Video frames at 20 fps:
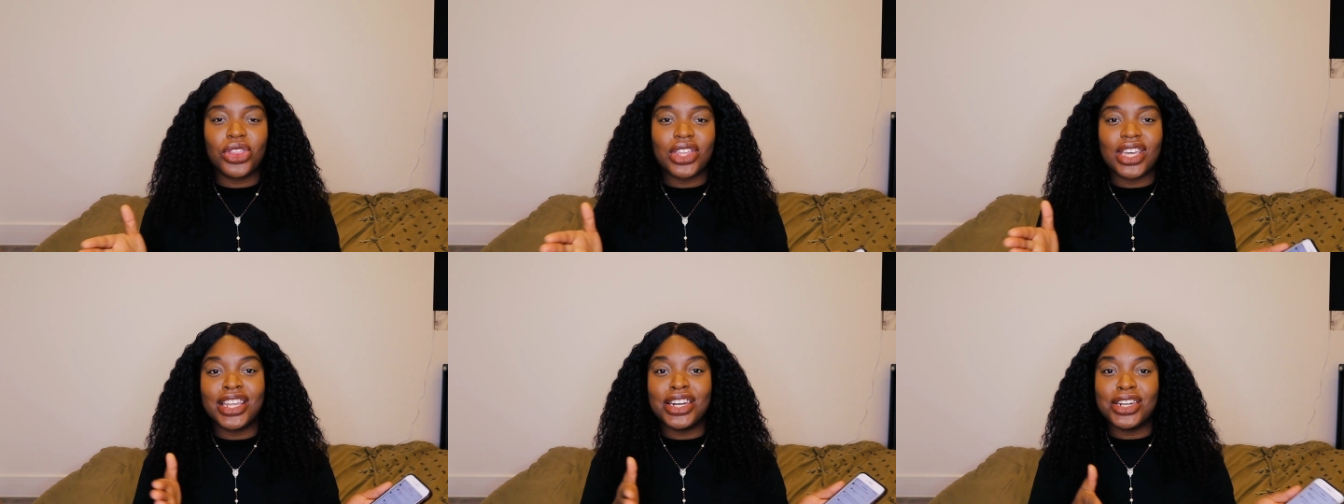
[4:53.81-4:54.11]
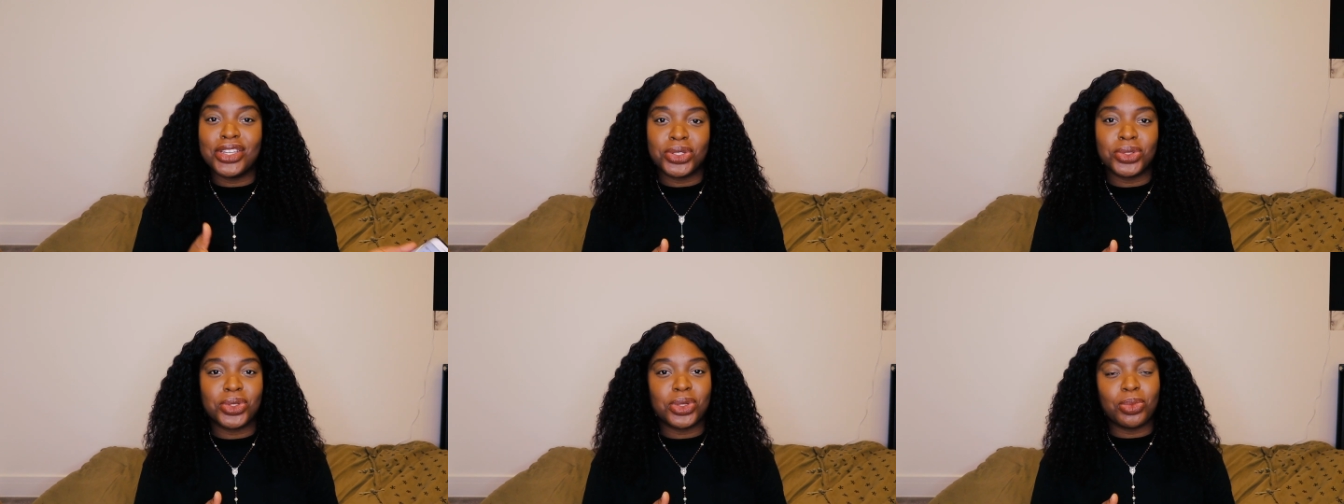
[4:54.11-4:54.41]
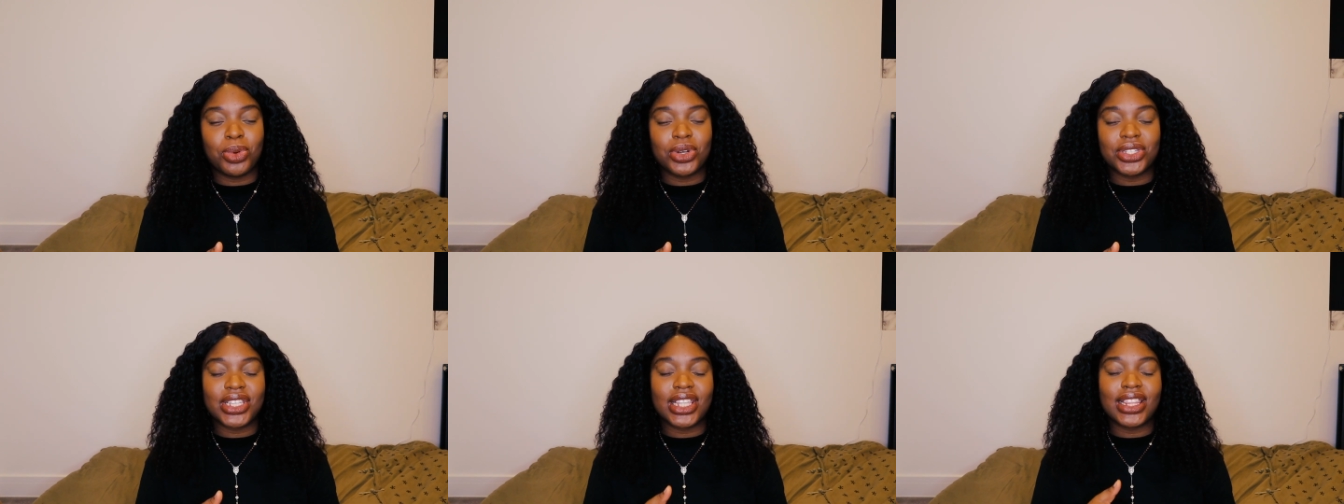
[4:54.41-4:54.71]
the initial
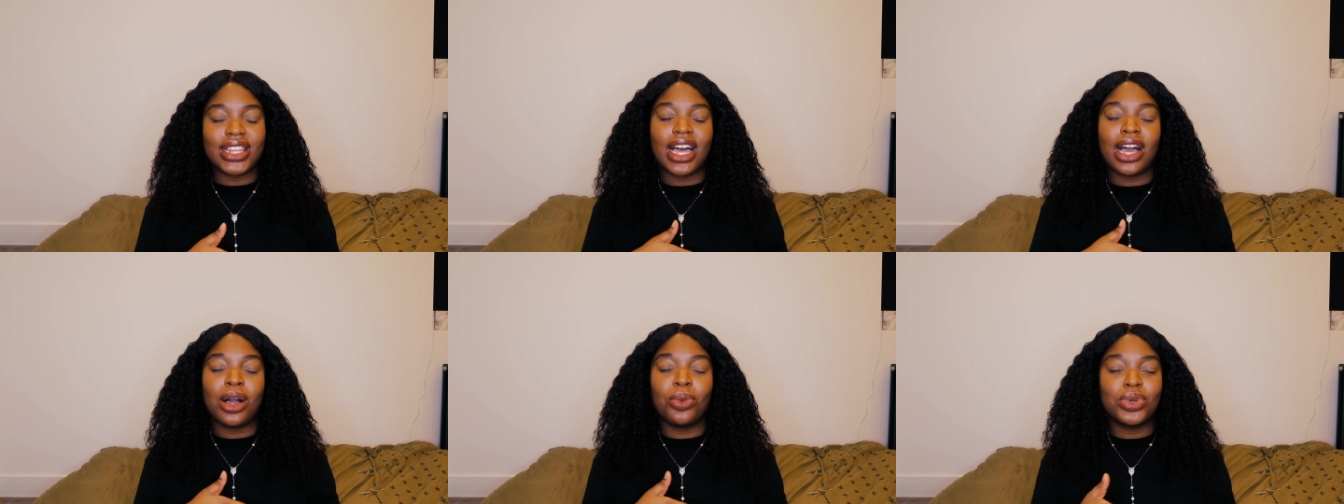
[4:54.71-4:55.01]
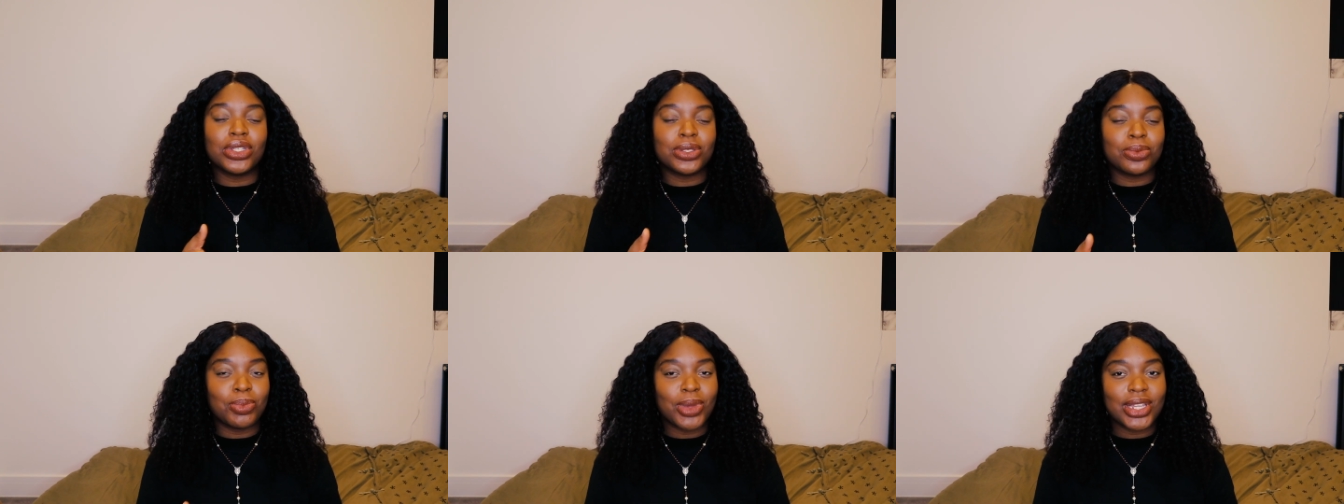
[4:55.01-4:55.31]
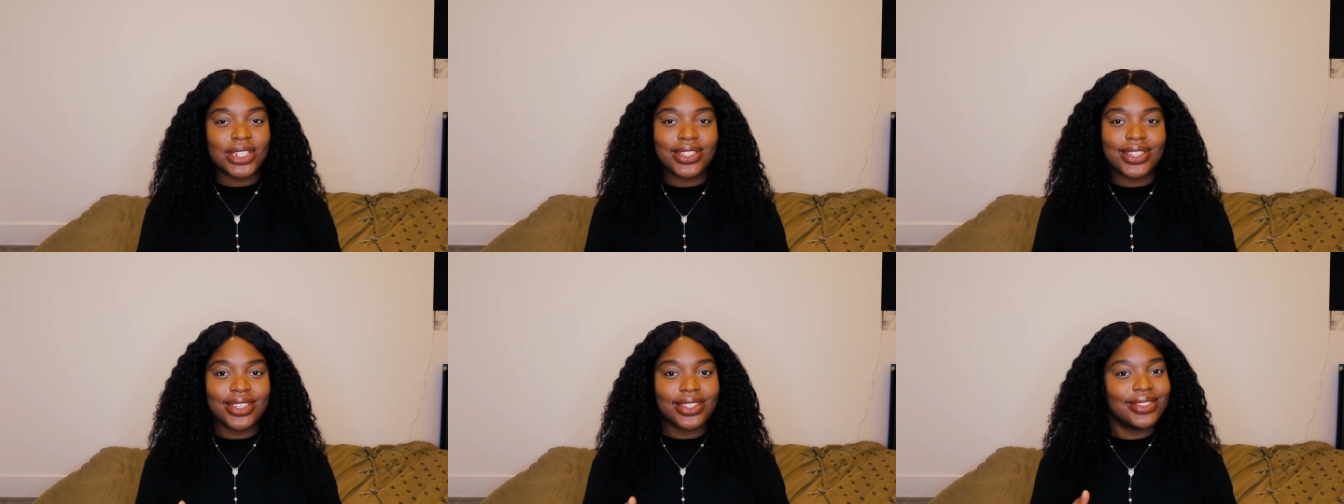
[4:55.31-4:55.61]
deposit that I was
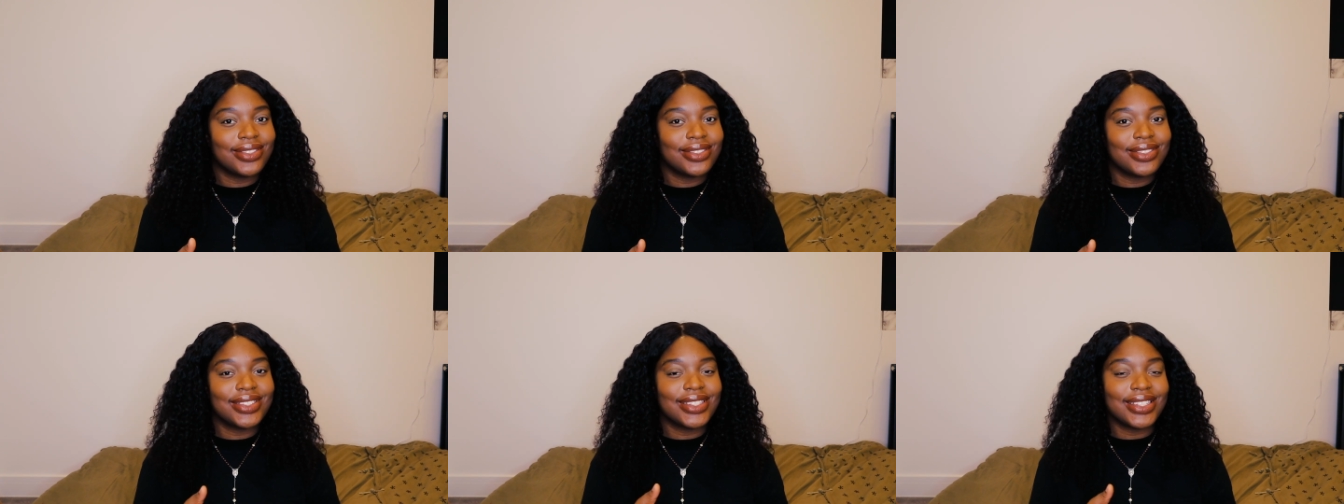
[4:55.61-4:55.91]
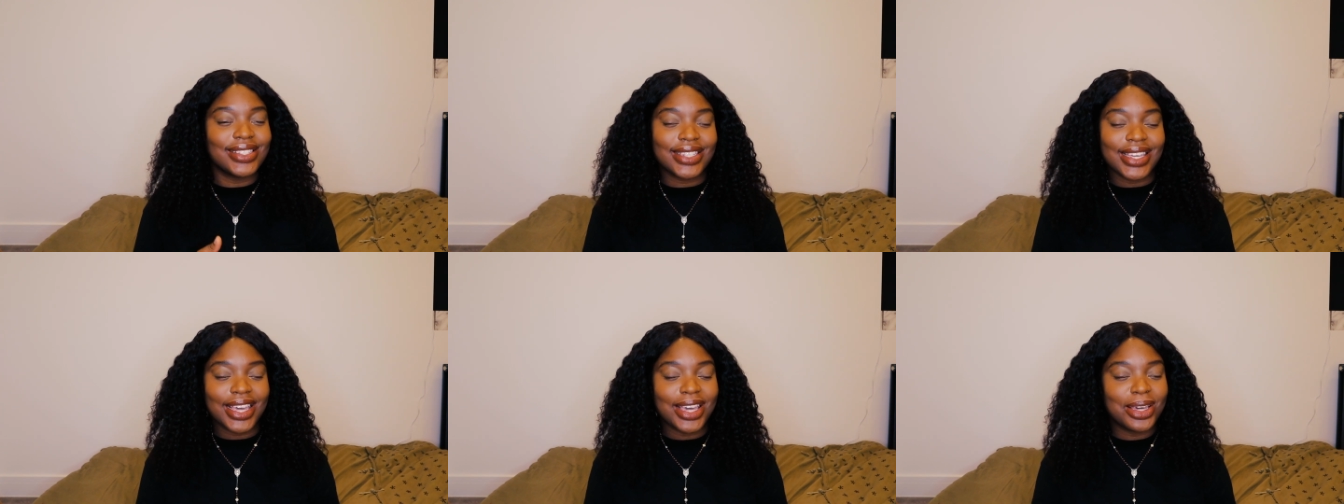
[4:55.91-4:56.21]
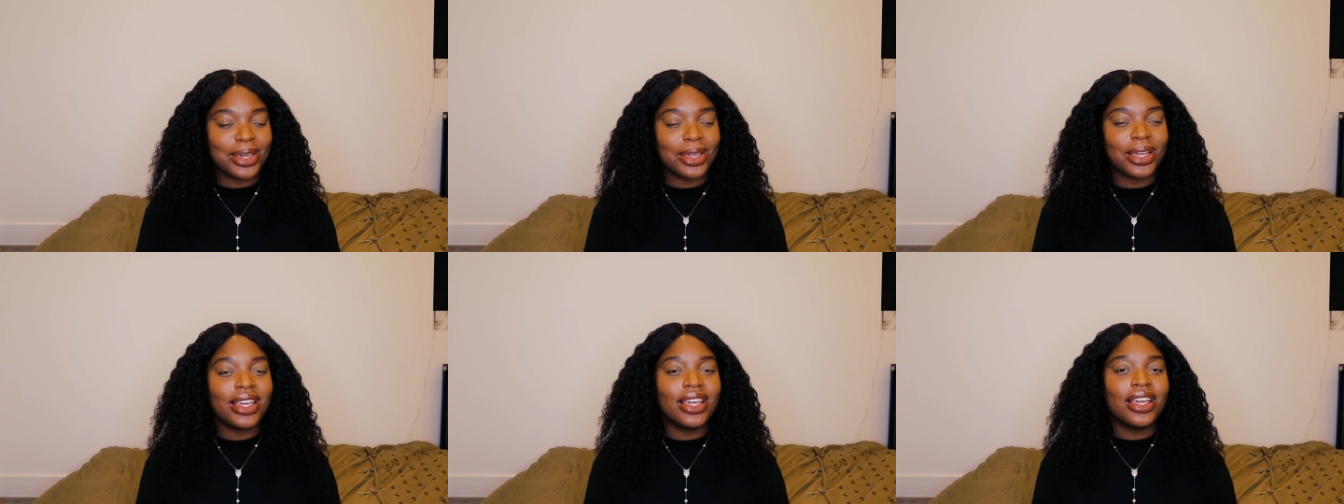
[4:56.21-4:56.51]
meant to
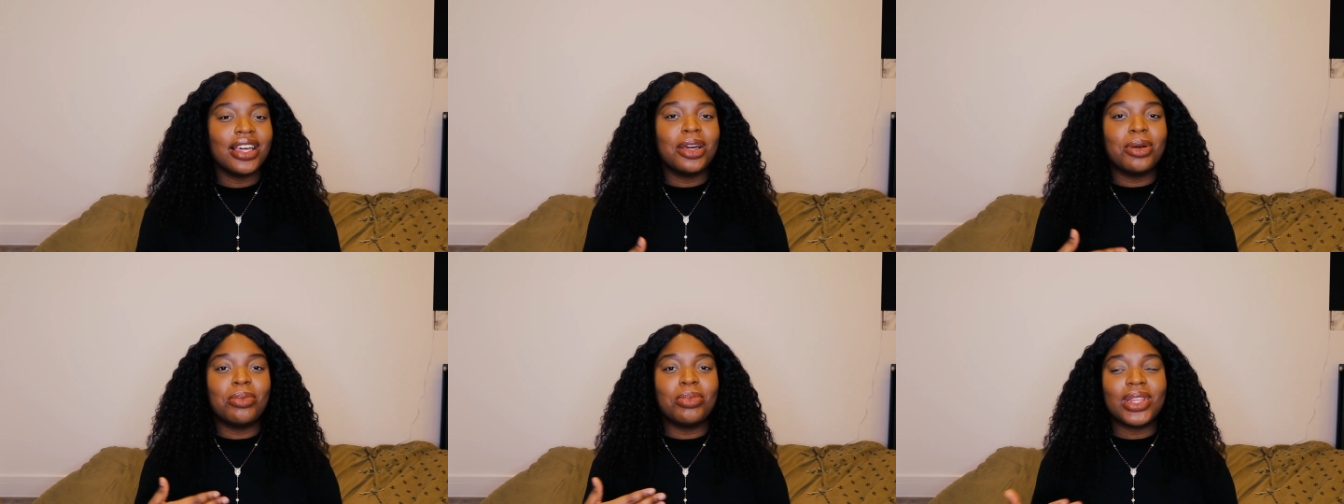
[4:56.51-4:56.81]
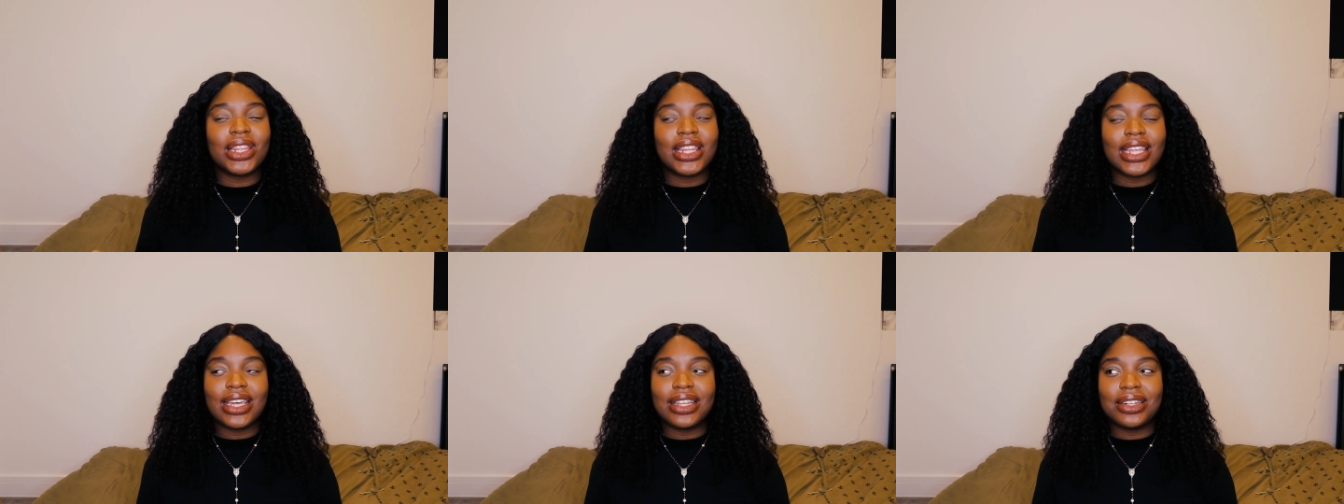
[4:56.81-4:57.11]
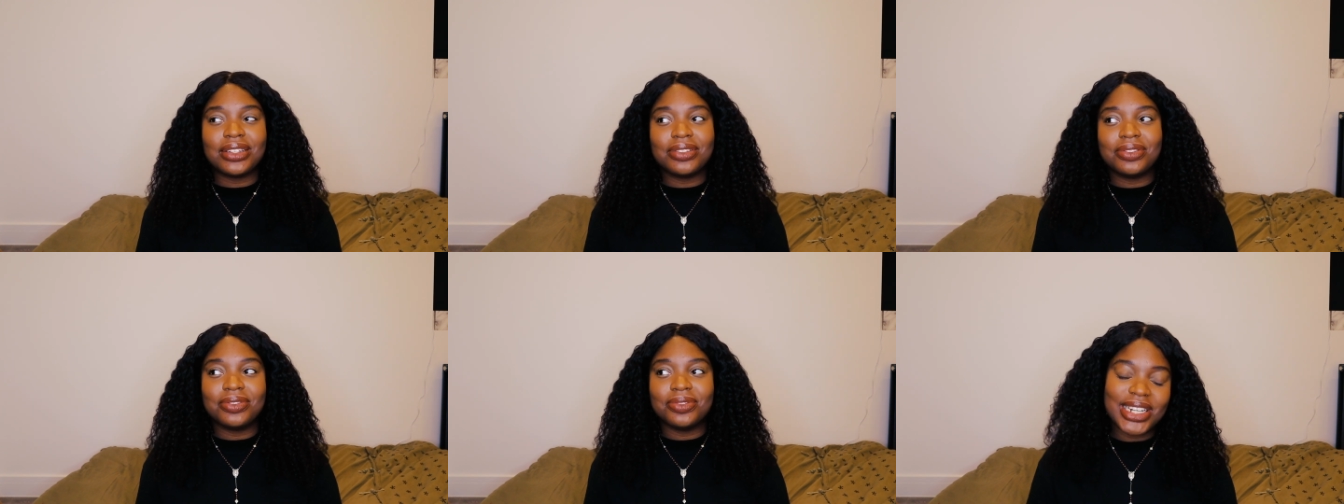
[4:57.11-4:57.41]
take, but
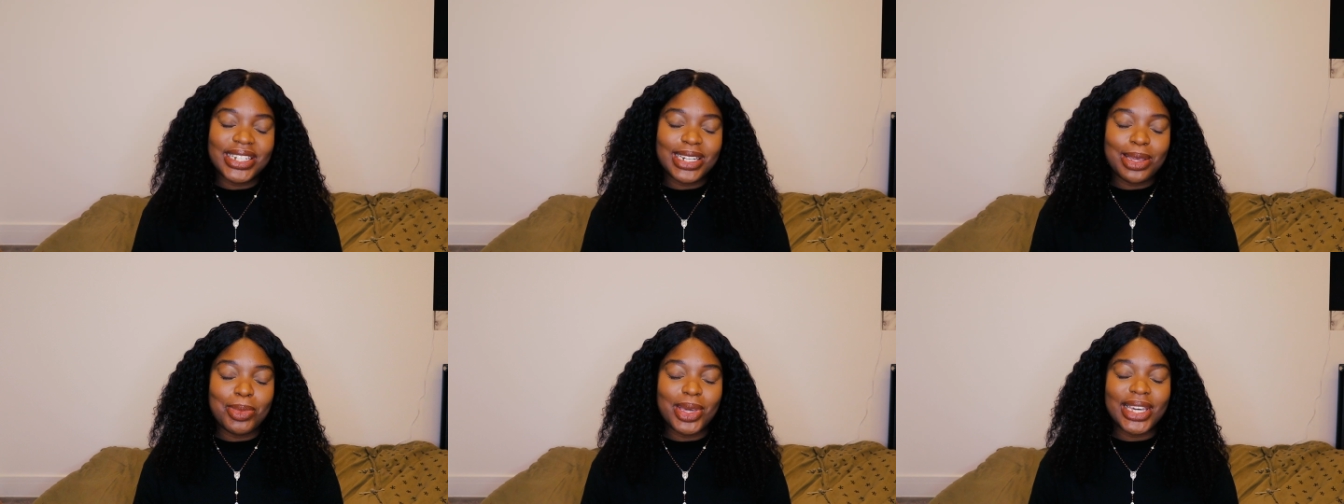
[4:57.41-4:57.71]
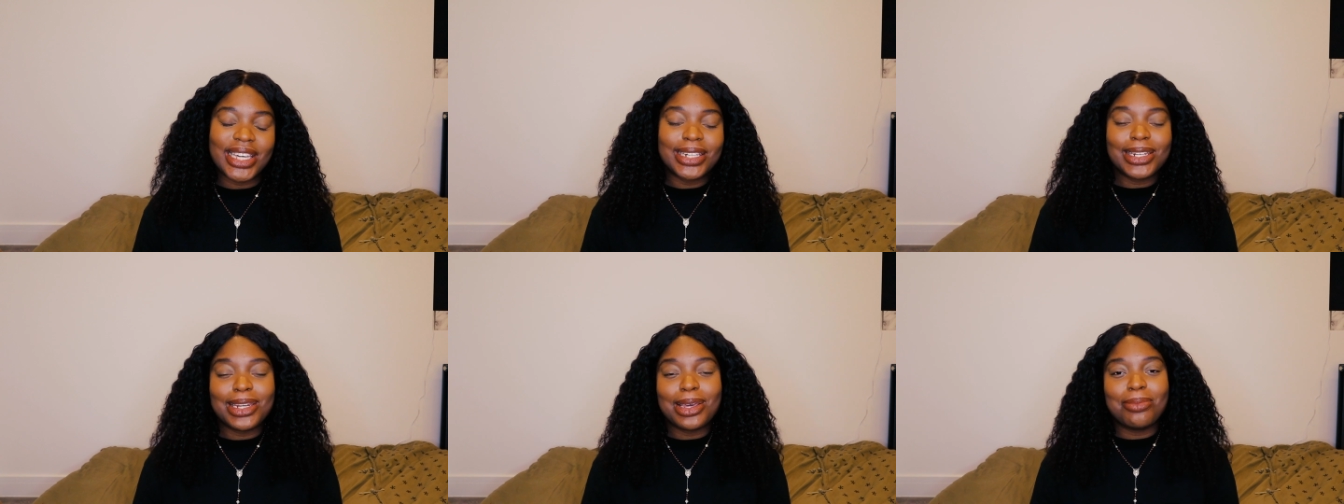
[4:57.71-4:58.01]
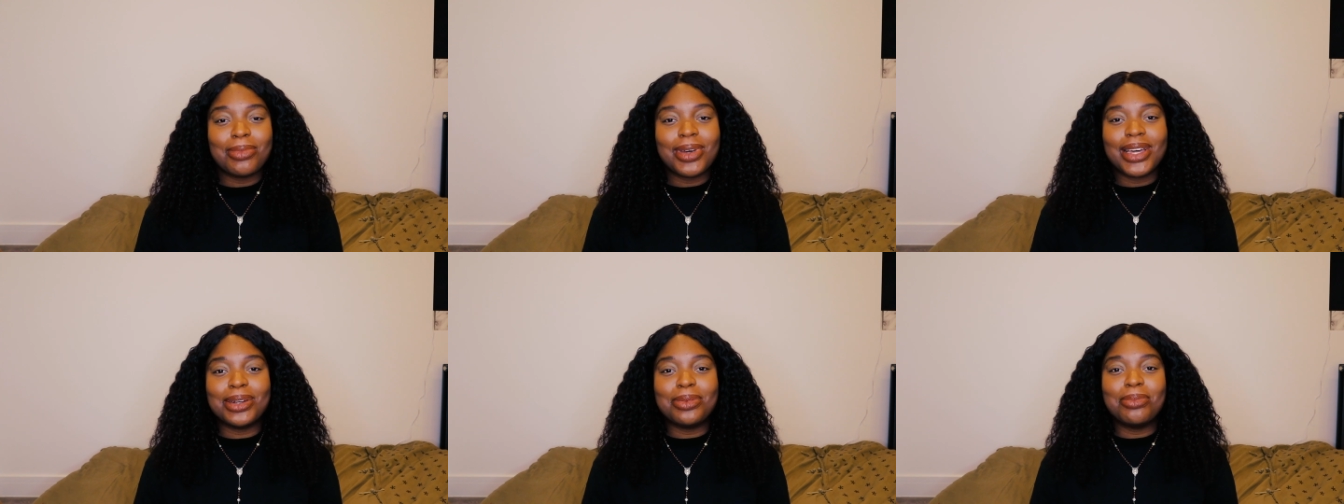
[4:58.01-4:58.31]
then pandemic and
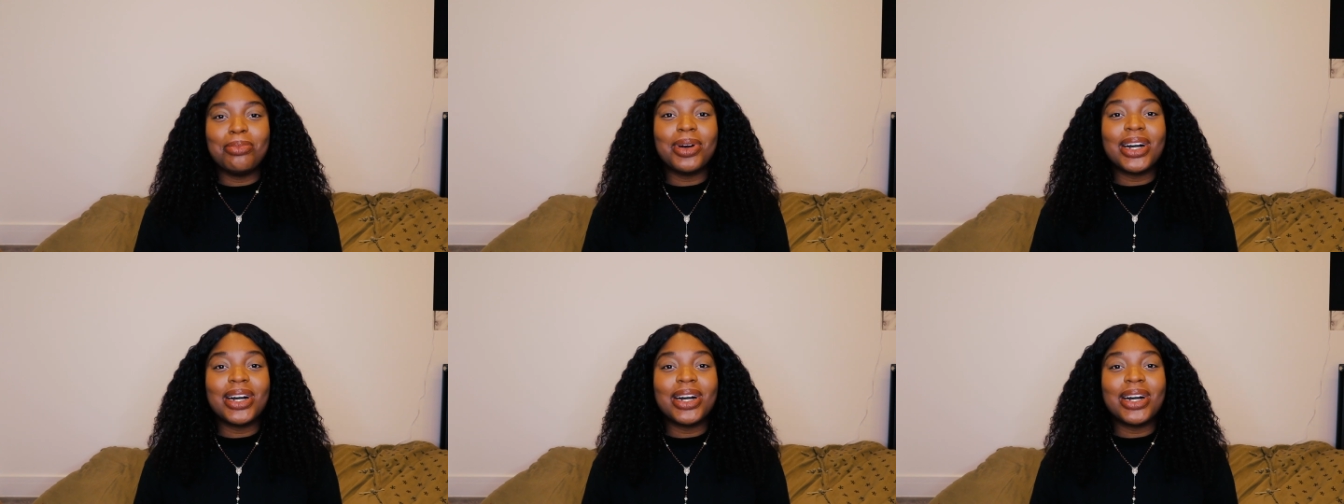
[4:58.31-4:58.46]
then man.